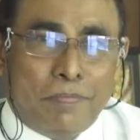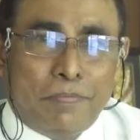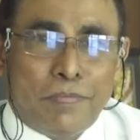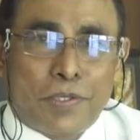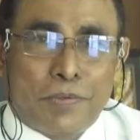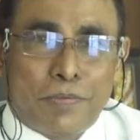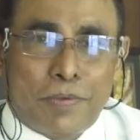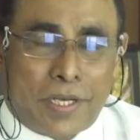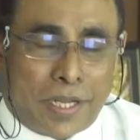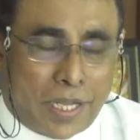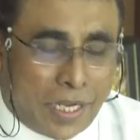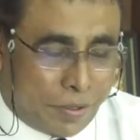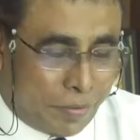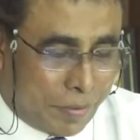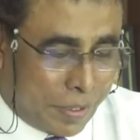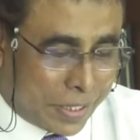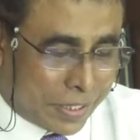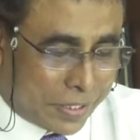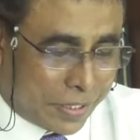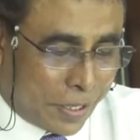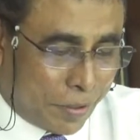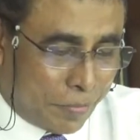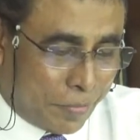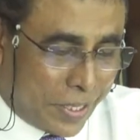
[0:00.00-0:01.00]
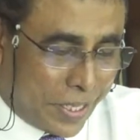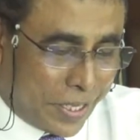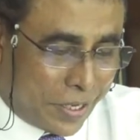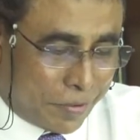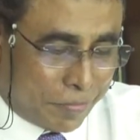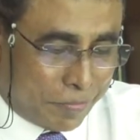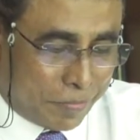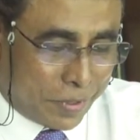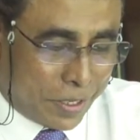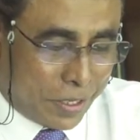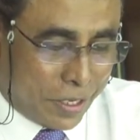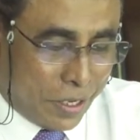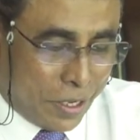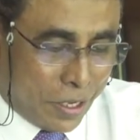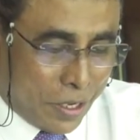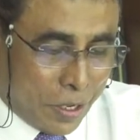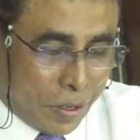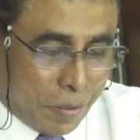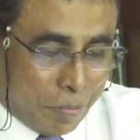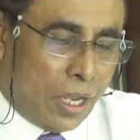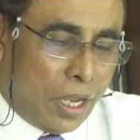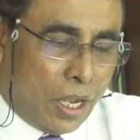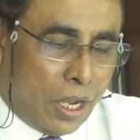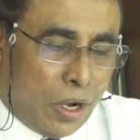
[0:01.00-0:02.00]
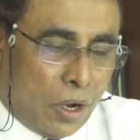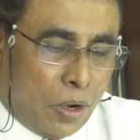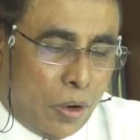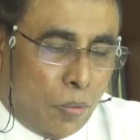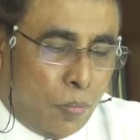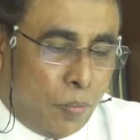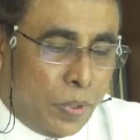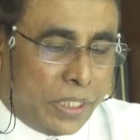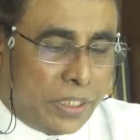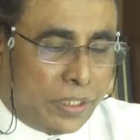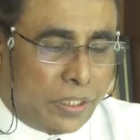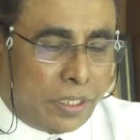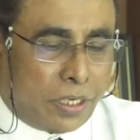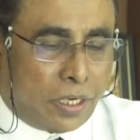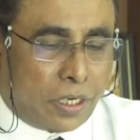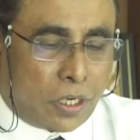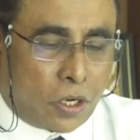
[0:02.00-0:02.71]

Bismillahirrahmanirrahim. Assalamu alaikum. With